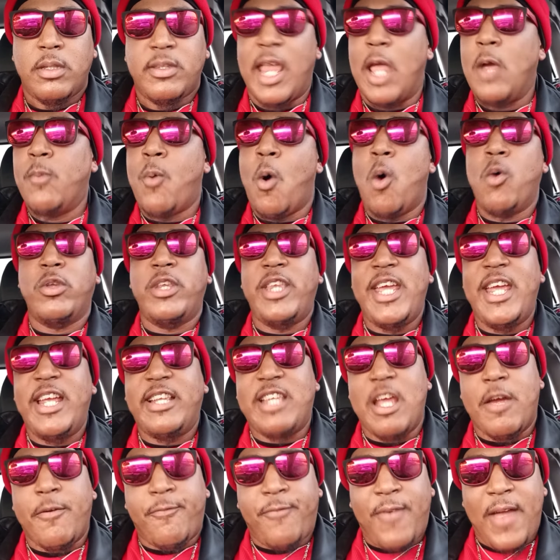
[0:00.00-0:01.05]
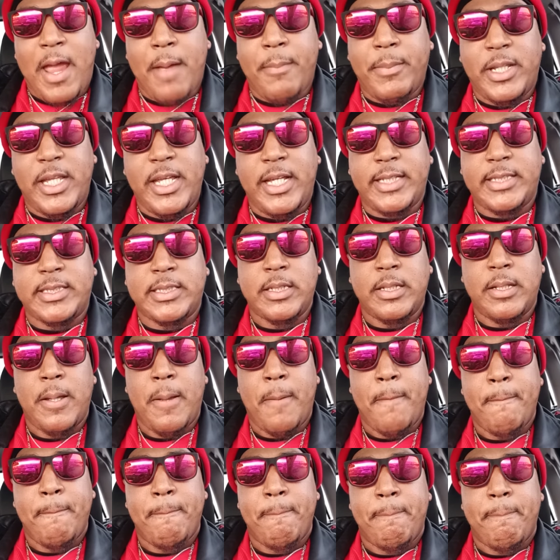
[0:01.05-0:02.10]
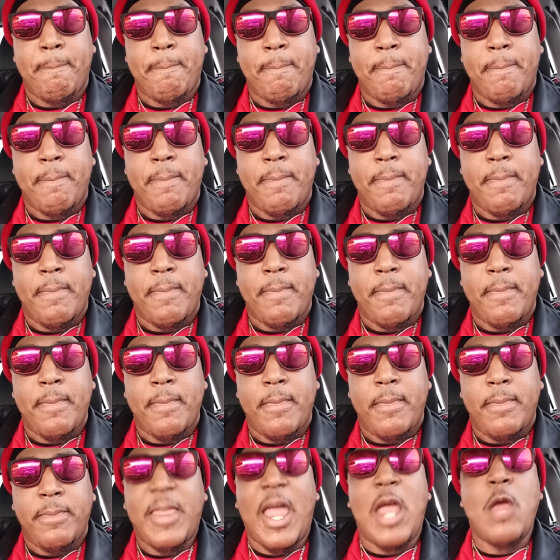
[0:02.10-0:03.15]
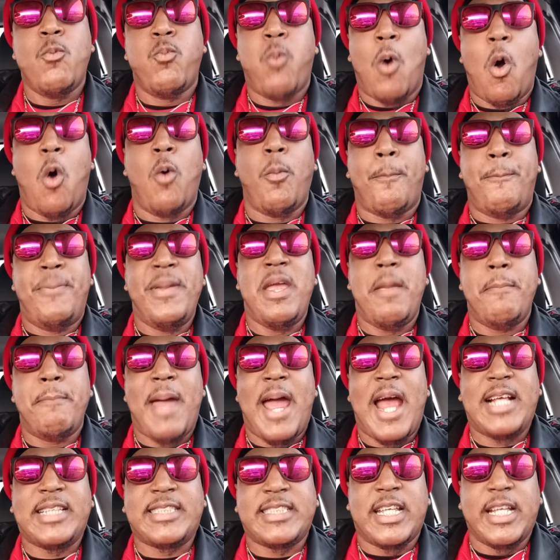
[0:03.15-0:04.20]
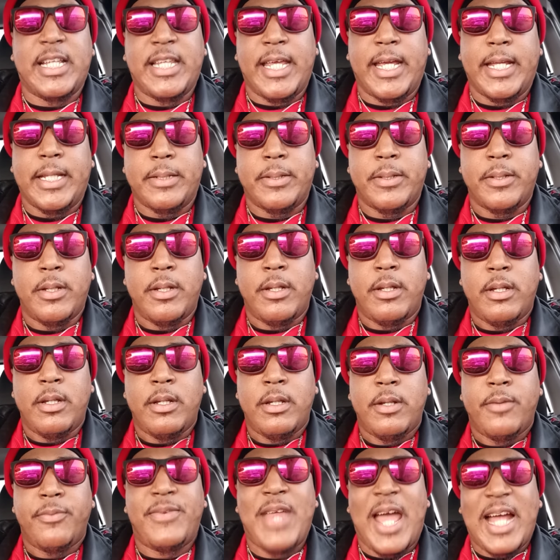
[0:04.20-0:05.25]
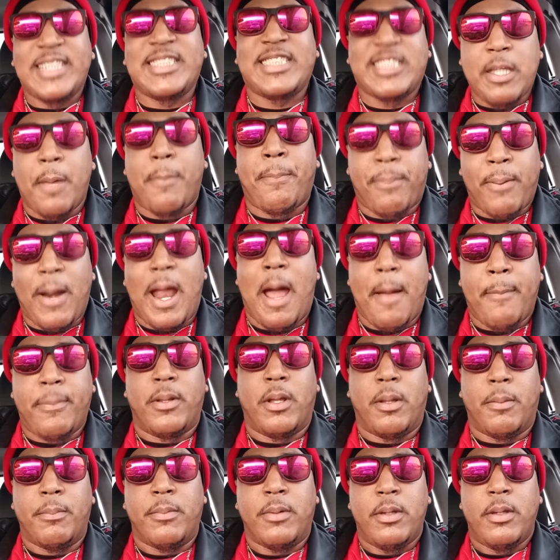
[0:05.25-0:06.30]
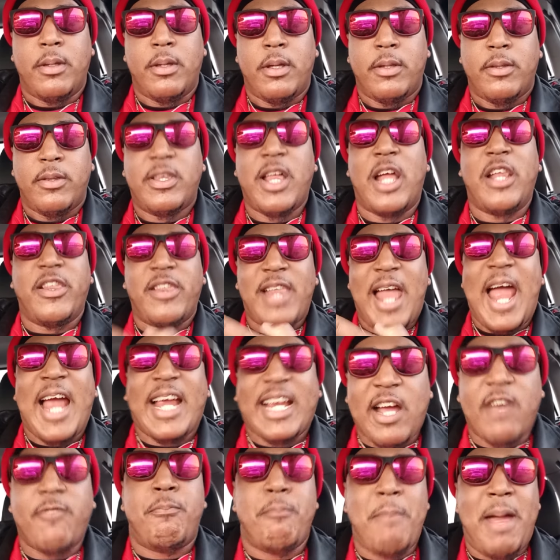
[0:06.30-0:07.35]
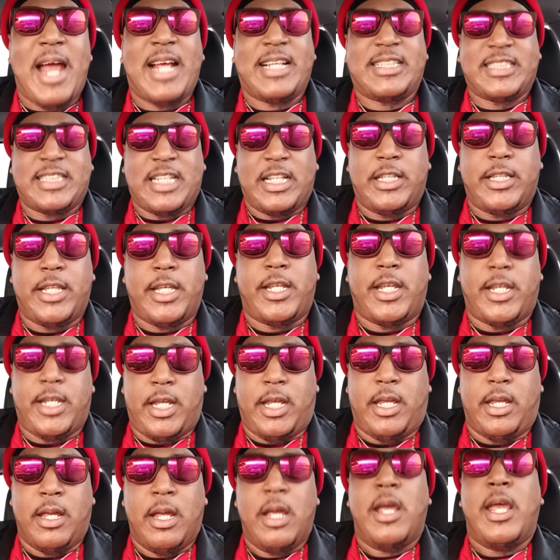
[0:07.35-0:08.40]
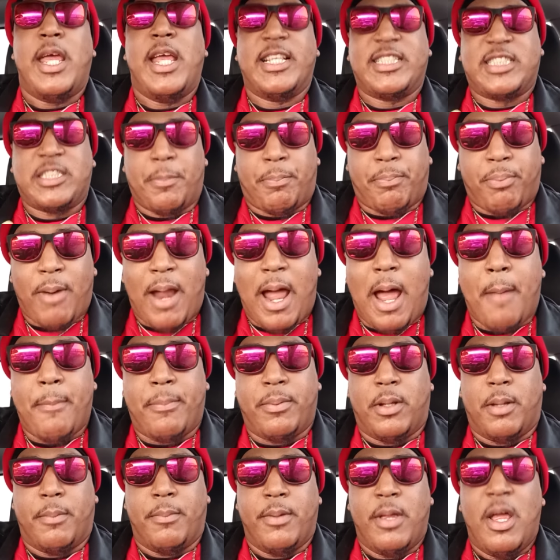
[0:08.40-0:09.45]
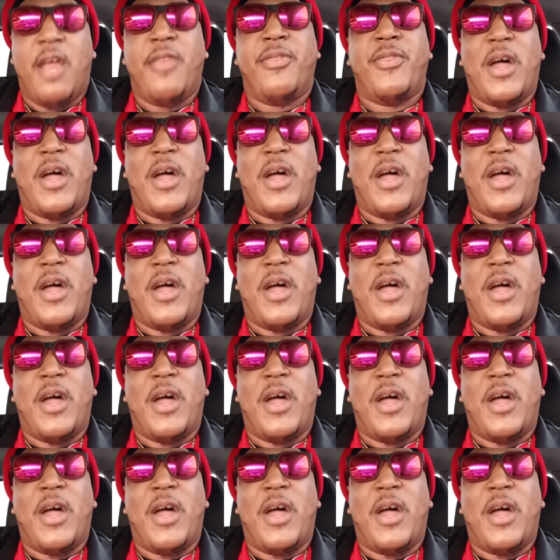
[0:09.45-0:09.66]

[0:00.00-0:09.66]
They won't lead their families. They won't be masculine. That's the problem. The lack of masculinity is the problem.